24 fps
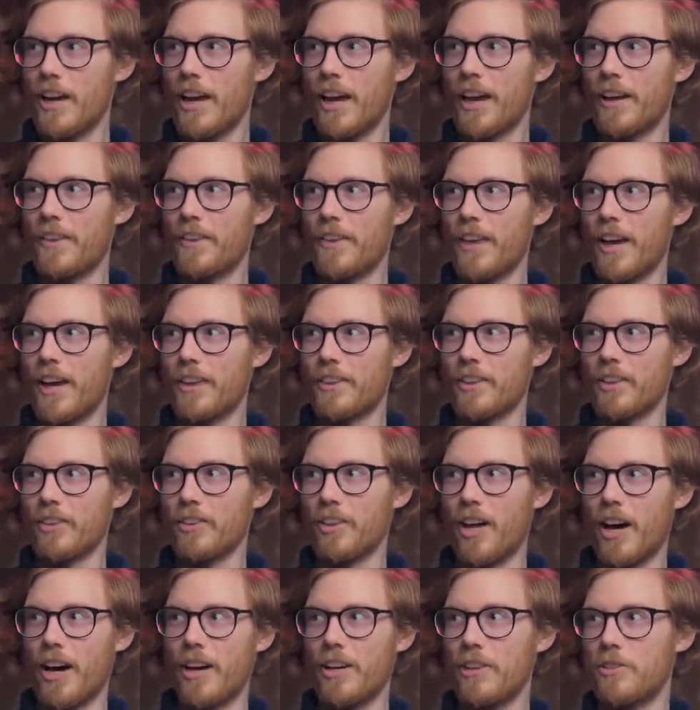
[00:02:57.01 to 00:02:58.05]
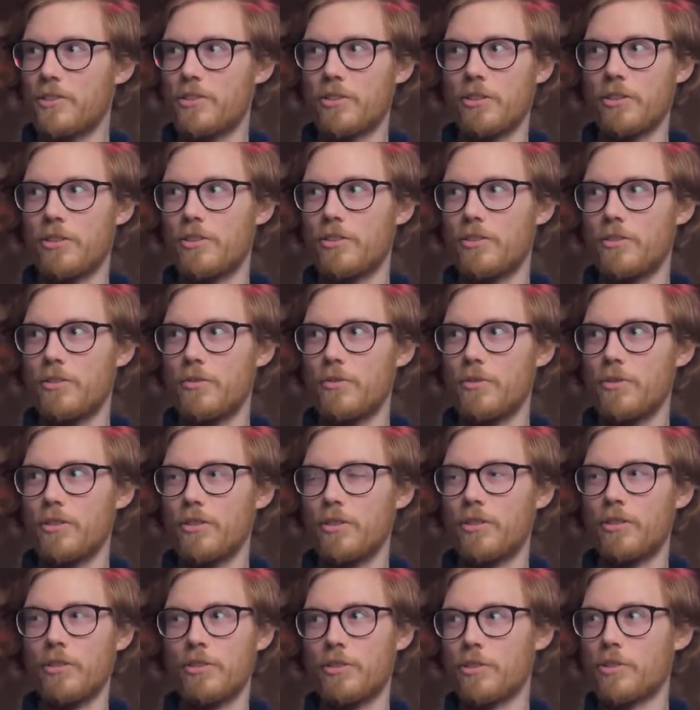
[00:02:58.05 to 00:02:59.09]
and that the lions could
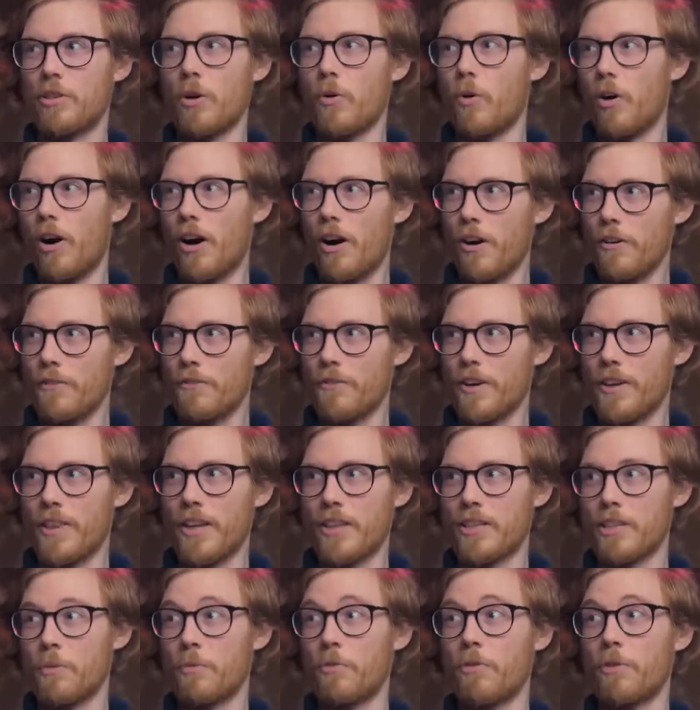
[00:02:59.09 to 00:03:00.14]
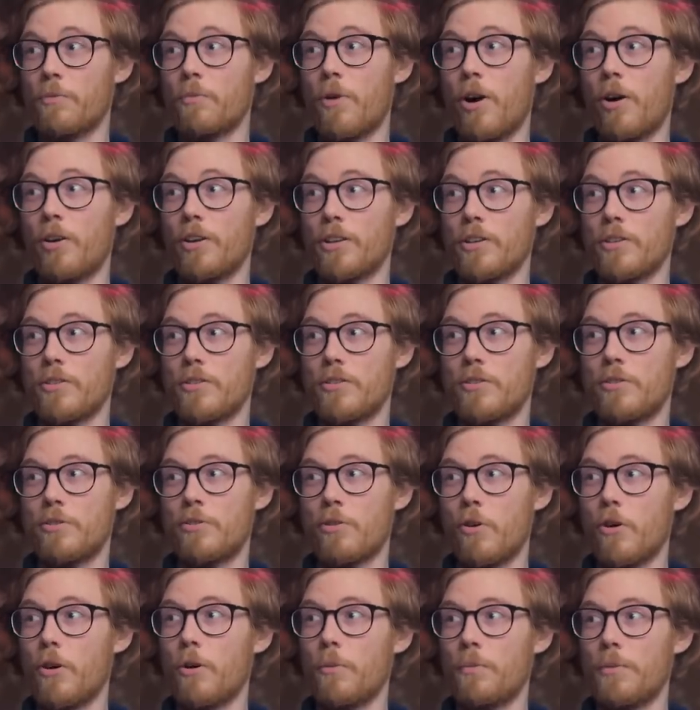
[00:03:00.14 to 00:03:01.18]
could just go off and that some of the maulings
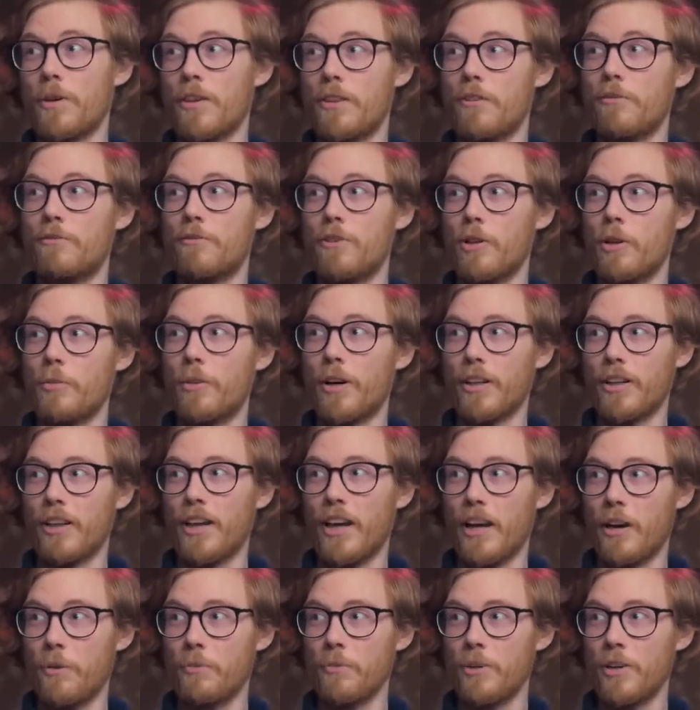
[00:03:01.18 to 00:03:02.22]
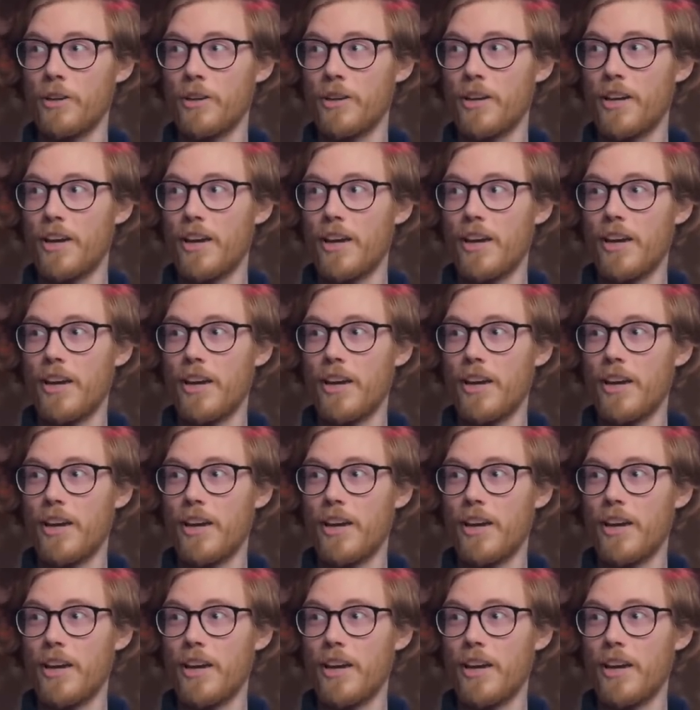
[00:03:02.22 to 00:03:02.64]
show up in the film on camera